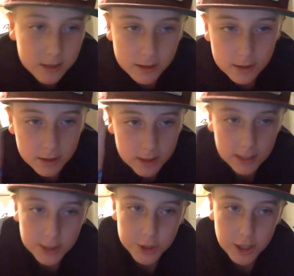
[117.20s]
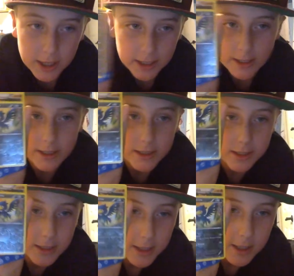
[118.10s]
Look at that shininess.
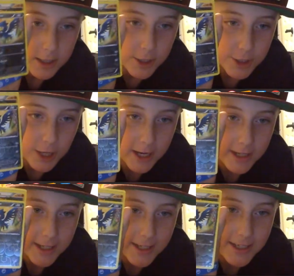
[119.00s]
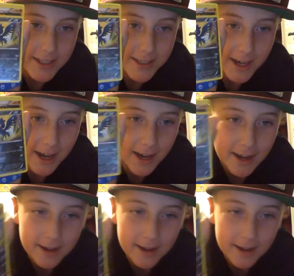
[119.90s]
Shiny. I want to see the